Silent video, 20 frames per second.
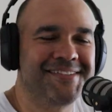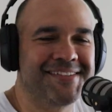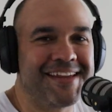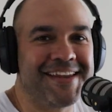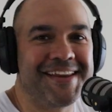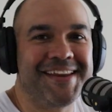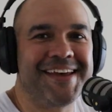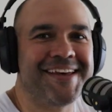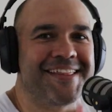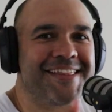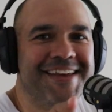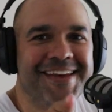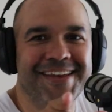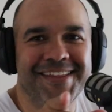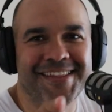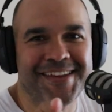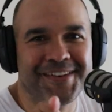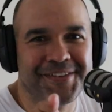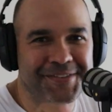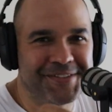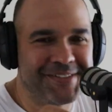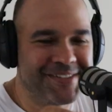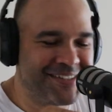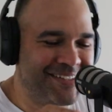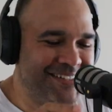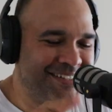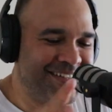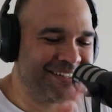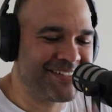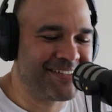See, now you
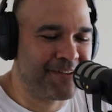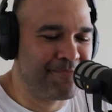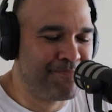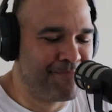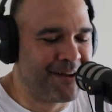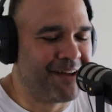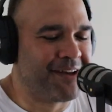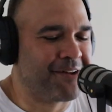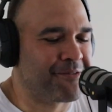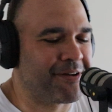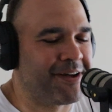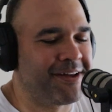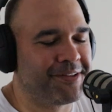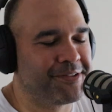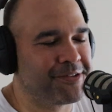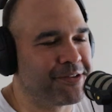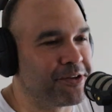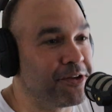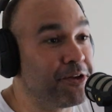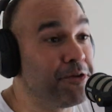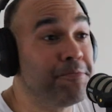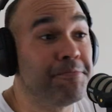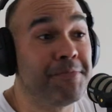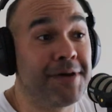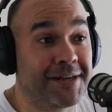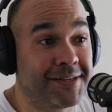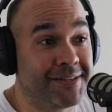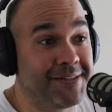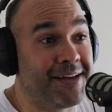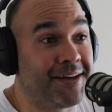just said barn rat. So you
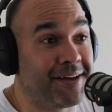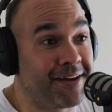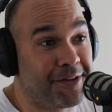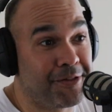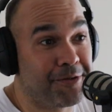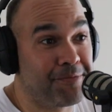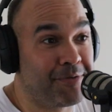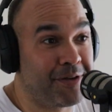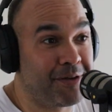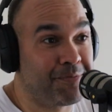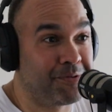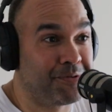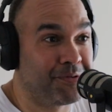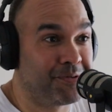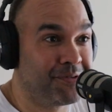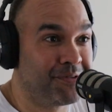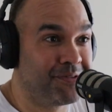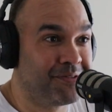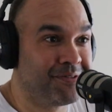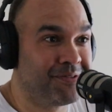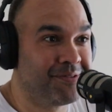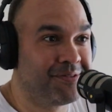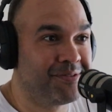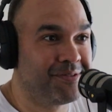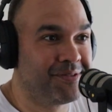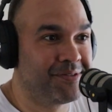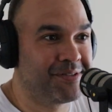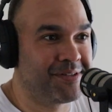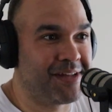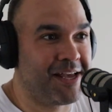mucked out other people's
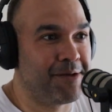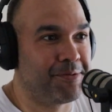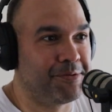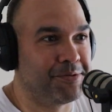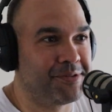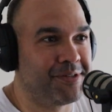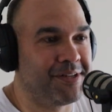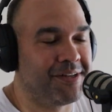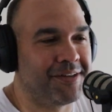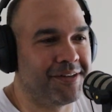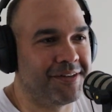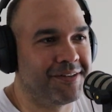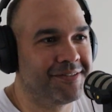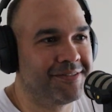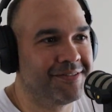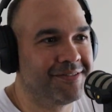stables, didn't you?